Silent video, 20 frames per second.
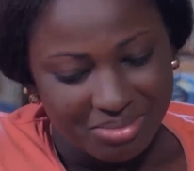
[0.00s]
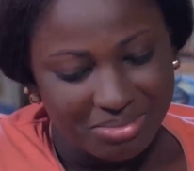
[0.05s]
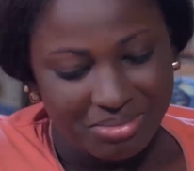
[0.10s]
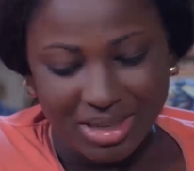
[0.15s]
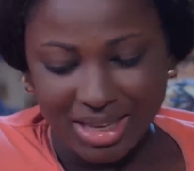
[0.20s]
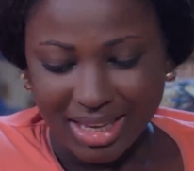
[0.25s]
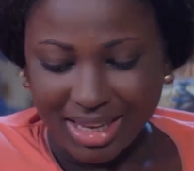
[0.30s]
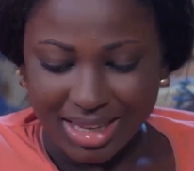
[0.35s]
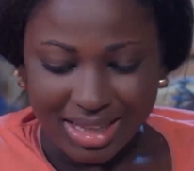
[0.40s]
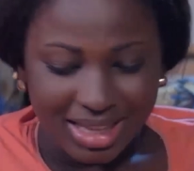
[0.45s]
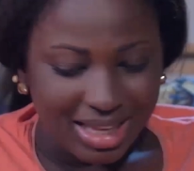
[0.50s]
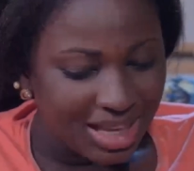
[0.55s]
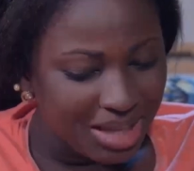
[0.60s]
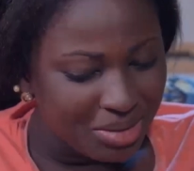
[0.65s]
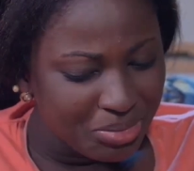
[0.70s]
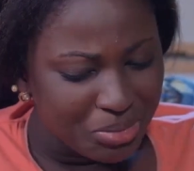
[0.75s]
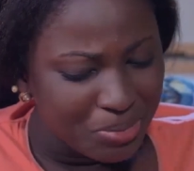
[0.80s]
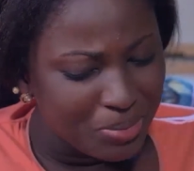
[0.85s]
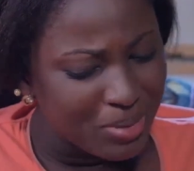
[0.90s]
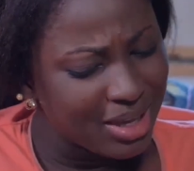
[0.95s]
Man,
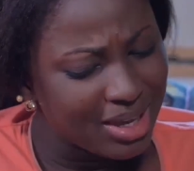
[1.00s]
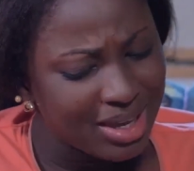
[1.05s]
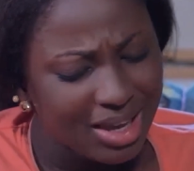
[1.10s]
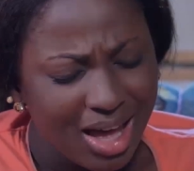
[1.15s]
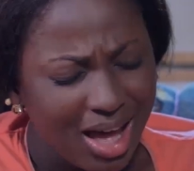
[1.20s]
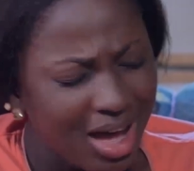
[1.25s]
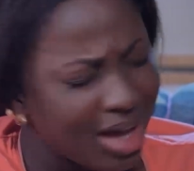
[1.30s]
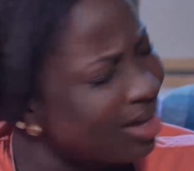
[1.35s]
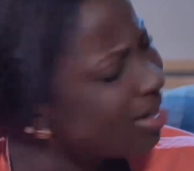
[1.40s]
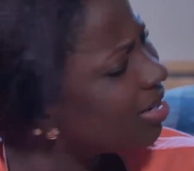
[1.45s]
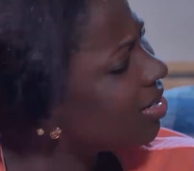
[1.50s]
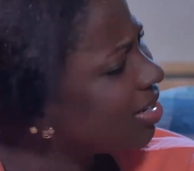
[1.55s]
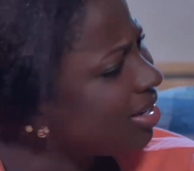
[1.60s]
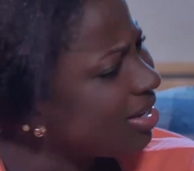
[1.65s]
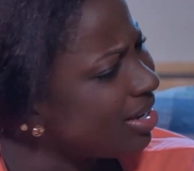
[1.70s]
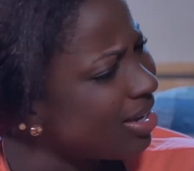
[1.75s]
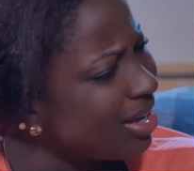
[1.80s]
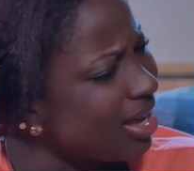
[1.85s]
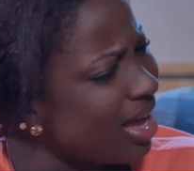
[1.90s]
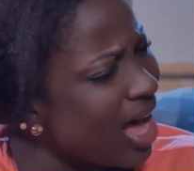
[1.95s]
everybody.
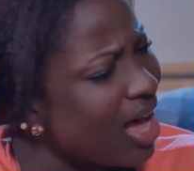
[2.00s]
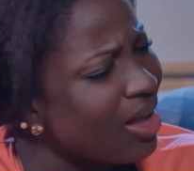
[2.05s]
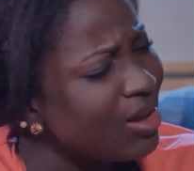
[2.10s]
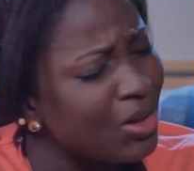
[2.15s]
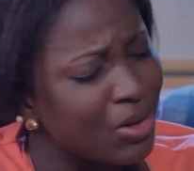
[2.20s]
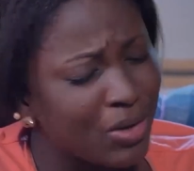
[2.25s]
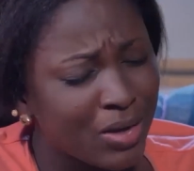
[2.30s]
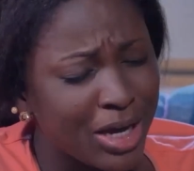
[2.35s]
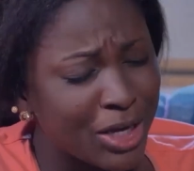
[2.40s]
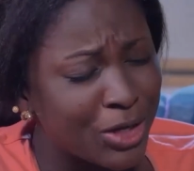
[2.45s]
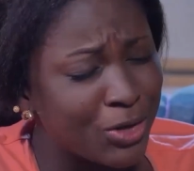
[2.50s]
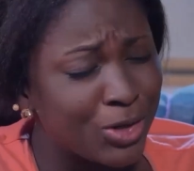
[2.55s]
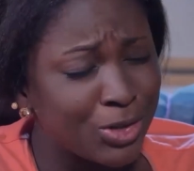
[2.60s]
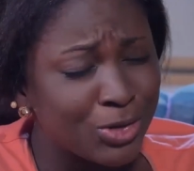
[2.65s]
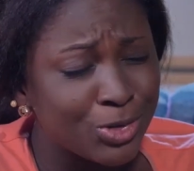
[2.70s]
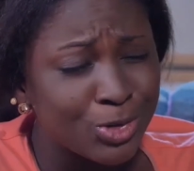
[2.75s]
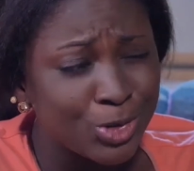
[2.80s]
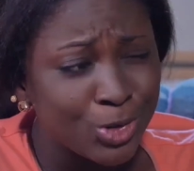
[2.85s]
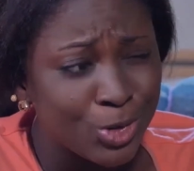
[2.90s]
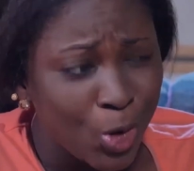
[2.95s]
How long are you going
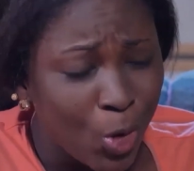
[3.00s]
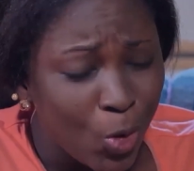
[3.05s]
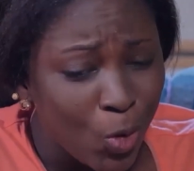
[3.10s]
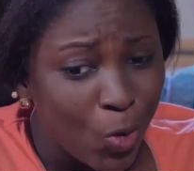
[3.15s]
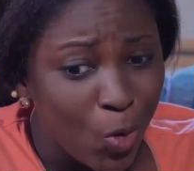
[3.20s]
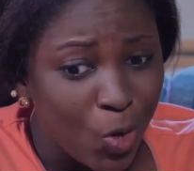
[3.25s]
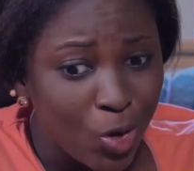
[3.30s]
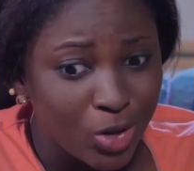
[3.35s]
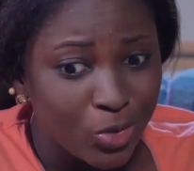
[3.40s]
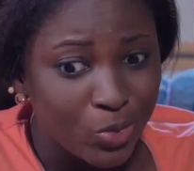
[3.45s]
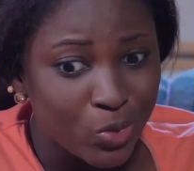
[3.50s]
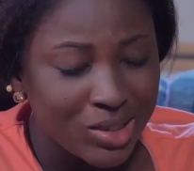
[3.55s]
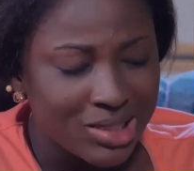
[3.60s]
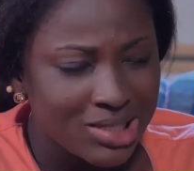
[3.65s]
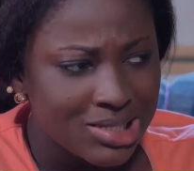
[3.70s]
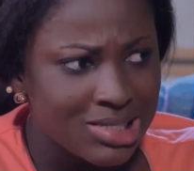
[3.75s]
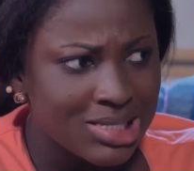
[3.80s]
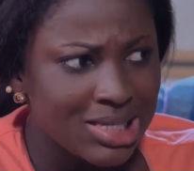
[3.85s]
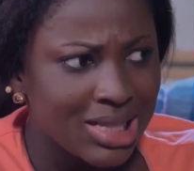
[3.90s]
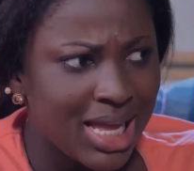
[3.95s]
to go on with this